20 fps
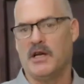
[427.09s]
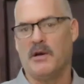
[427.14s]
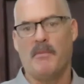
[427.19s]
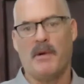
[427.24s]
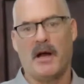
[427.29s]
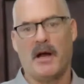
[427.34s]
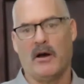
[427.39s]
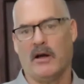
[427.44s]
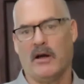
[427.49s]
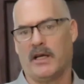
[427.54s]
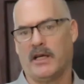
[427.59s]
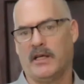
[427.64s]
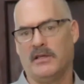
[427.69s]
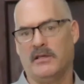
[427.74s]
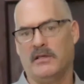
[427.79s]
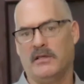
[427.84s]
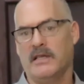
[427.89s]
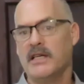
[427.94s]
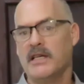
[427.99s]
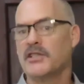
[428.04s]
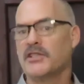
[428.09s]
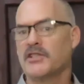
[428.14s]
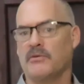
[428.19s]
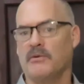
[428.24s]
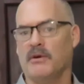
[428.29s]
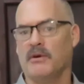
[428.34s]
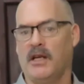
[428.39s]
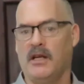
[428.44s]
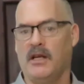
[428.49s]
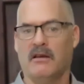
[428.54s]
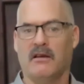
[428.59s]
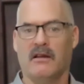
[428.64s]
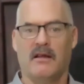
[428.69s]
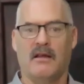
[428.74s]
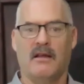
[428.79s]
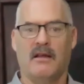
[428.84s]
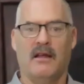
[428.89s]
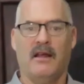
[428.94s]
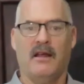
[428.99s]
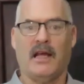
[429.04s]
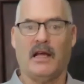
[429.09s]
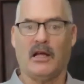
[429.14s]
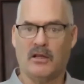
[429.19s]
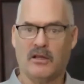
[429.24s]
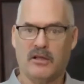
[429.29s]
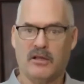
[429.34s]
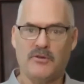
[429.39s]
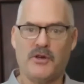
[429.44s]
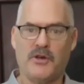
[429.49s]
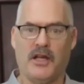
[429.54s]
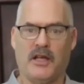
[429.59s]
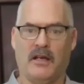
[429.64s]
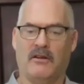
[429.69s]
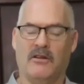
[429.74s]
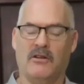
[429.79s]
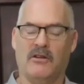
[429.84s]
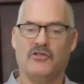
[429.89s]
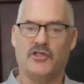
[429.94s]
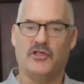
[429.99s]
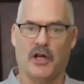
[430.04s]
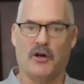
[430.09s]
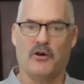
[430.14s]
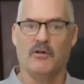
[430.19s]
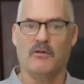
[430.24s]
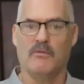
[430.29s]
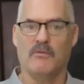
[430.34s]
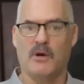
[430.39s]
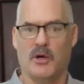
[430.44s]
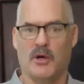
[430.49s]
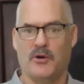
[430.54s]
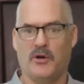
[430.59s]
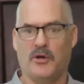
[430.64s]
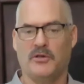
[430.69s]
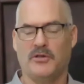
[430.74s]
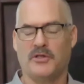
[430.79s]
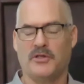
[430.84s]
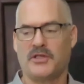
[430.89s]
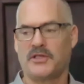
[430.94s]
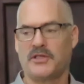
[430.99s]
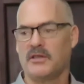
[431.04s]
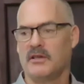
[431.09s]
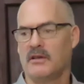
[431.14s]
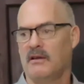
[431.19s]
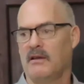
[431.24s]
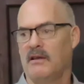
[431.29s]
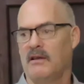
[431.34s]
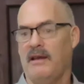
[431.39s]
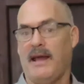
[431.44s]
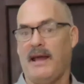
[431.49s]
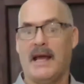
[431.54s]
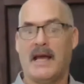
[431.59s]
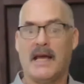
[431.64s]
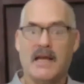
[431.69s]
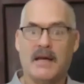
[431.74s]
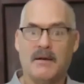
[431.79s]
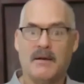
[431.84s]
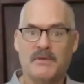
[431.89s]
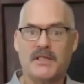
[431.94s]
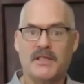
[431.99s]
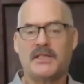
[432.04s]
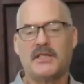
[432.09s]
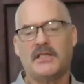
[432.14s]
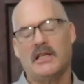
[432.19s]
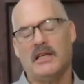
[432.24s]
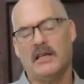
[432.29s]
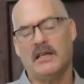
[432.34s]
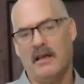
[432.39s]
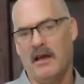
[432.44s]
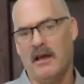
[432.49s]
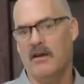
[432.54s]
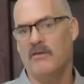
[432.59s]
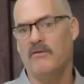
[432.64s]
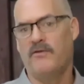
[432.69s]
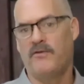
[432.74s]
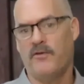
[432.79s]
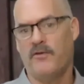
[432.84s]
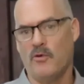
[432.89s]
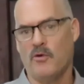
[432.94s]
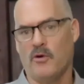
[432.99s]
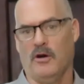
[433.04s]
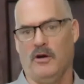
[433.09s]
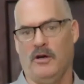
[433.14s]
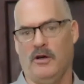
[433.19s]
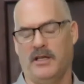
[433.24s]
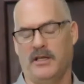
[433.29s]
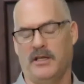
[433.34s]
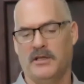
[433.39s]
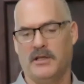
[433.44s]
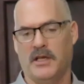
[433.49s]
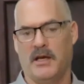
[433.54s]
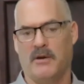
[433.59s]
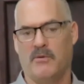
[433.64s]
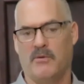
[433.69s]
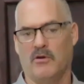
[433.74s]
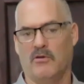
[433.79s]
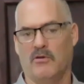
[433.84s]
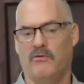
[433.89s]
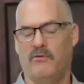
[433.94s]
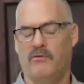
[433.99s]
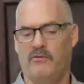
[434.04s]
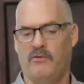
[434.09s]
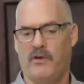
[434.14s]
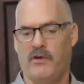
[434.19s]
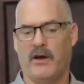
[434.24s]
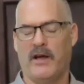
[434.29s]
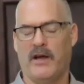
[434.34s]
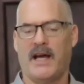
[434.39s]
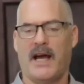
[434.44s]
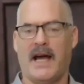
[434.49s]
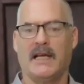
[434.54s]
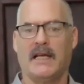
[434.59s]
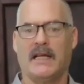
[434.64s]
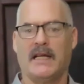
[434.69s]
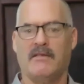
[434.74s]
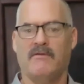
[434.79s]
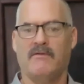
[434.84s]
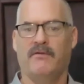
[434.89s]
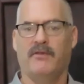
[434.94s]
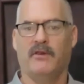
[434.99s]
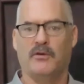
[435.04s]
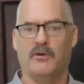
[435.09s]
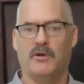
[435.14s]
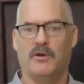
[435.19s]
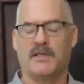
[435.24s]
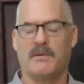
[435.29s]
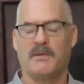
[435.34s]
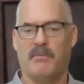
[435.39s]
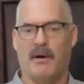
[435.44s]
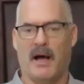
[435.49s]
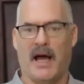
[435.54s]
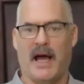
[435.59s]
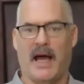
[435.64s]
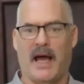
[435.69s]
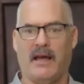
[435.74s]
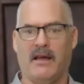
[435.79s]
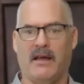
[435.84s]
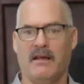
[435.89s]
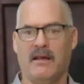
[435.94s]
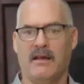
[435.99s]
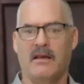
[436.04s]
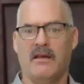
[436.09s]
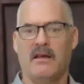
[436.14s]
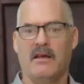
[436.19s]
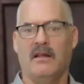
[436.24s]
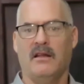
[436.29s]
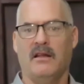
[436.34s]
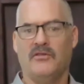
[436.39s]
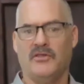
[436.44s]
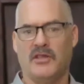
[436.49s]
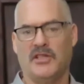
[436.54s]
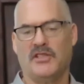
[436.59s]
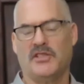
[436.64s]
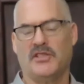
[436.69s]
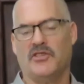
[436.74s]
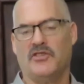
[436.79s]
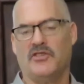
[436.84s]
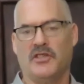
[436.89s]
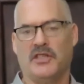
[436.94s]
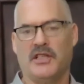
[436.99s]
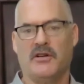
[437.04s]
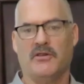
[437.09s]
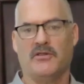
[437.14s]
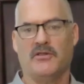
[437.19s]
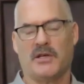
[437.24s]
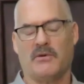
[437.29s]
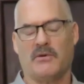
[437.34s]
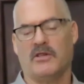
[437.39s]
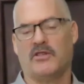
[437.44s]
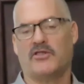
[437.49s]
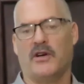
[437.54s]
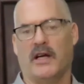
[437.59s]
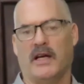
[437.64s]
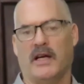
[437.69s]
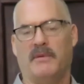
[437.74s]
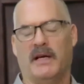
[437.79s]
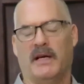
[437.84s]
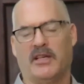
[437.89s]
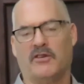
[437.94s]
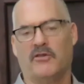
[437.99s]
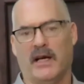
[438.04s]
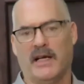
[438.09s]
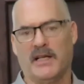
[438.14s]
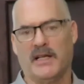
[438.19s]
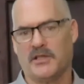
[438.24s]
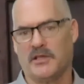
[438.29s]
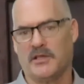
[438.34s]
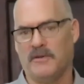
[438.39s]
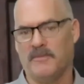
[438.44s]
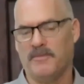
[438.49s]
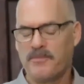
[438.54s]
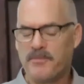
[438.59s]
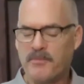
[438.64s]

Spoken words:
in American history, including General Motors, AMC, and Ford. They were very highly influenced by these engineers that were trained by Chrysler.